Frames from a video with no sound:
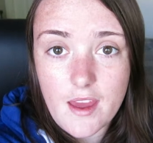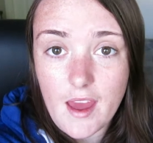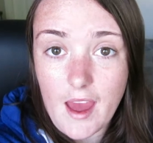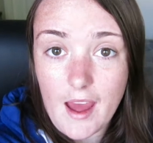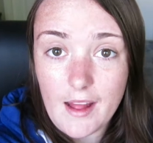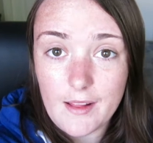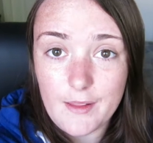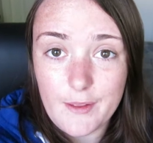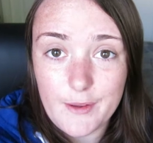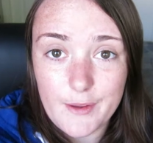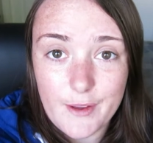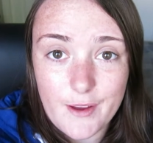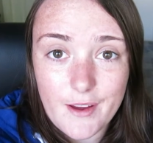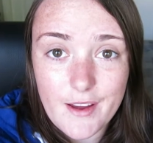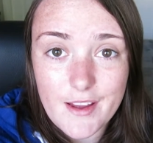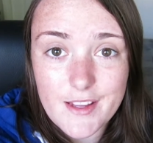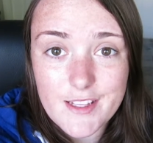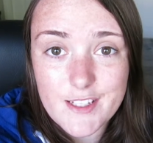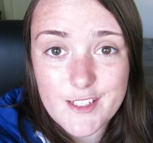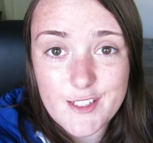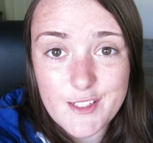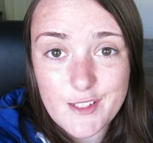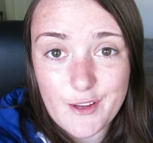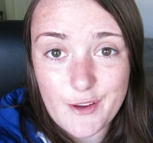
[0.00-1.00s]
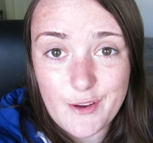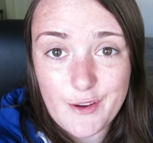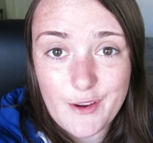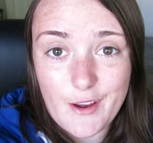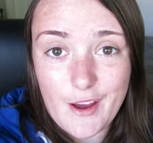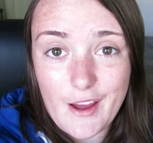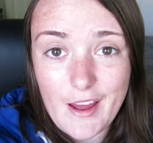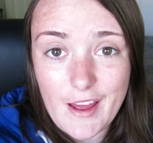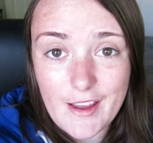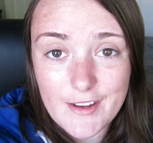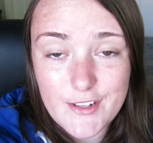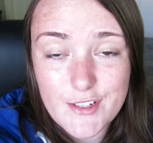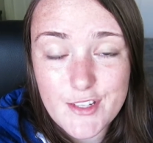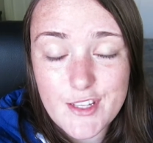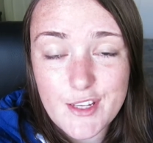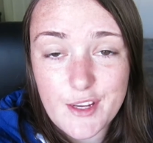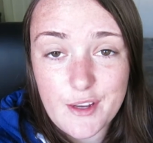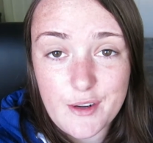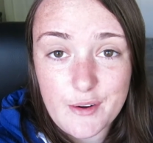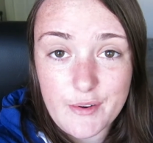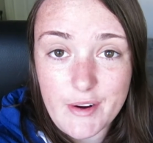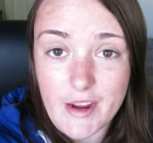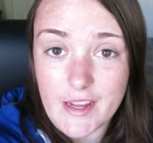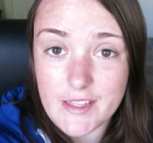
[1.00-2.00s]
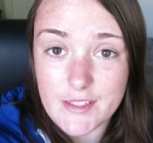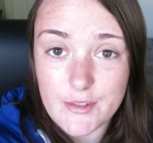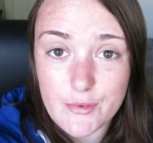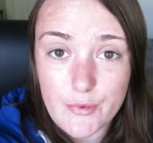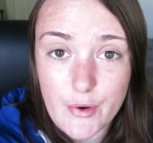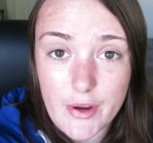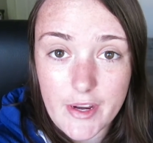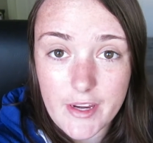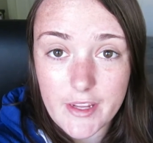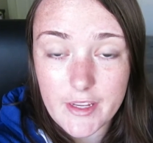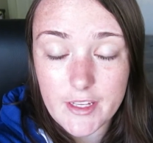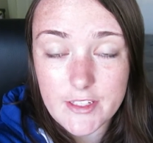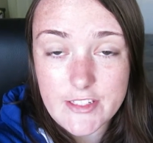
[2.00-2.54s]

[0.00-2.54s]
Hello guys, so I actually got around to reading